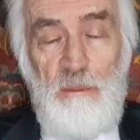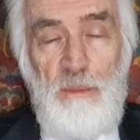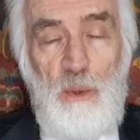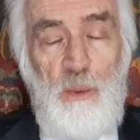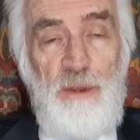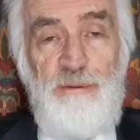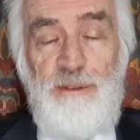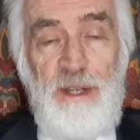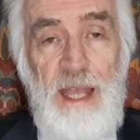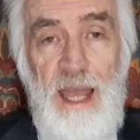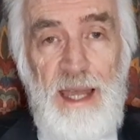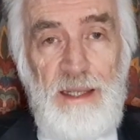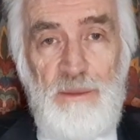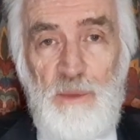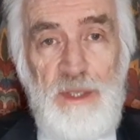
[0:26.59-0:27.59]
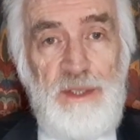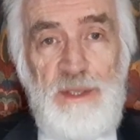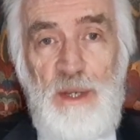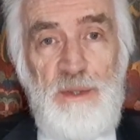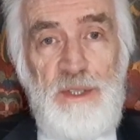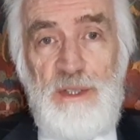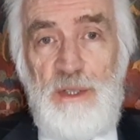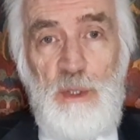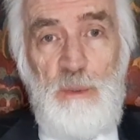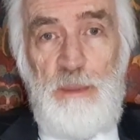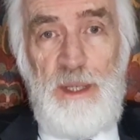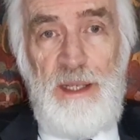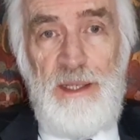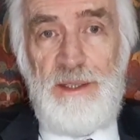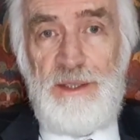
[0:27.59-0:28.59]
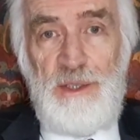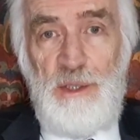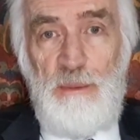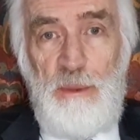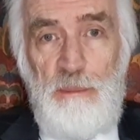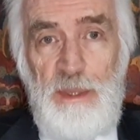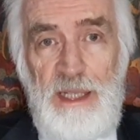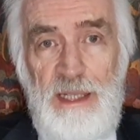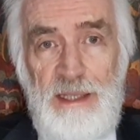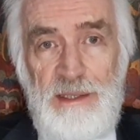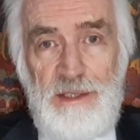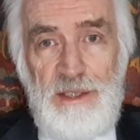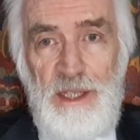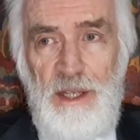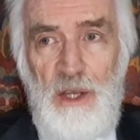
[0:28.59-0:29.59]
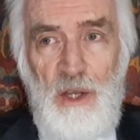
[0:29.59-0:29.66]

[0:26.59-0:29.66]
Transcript: But we forget we're so stupid as human beings.